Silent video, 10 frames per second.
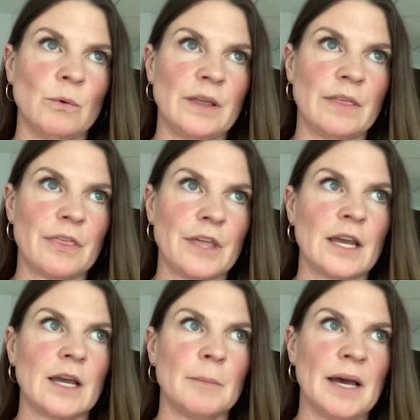we
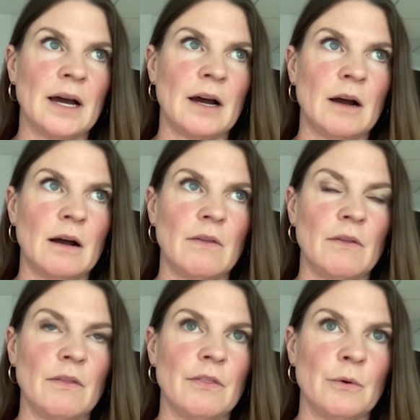think about
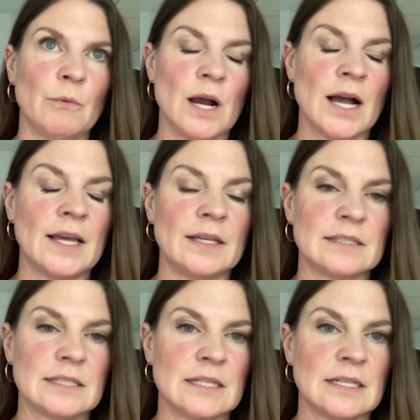the
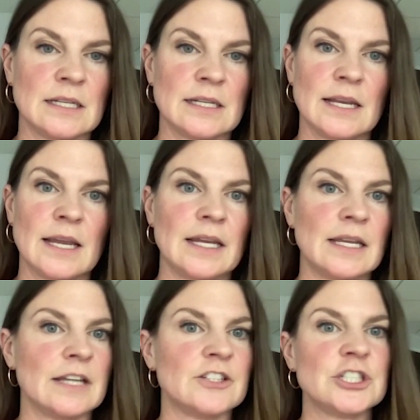rise in
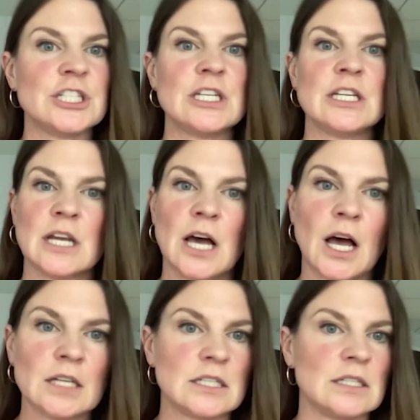ADHD and
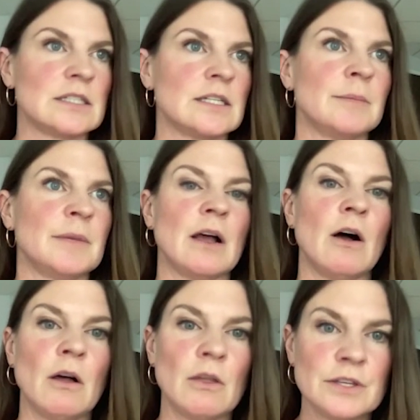autism and
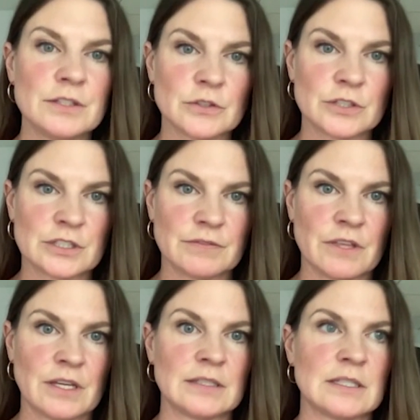all these sorts of
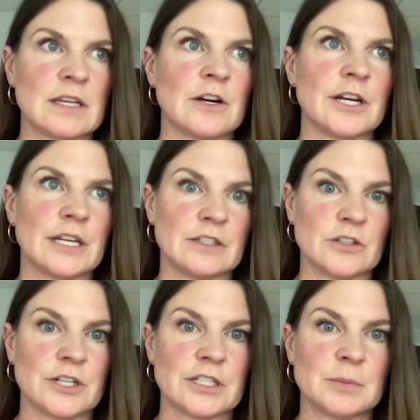things that our kids
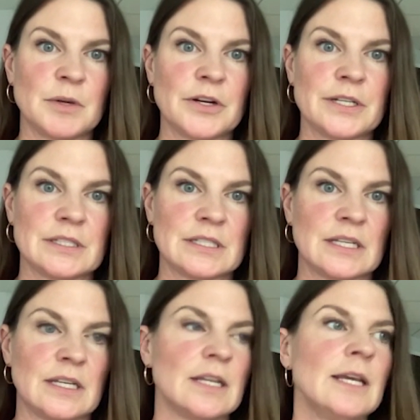are
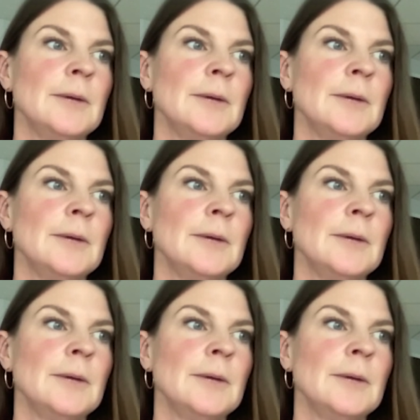experiencing,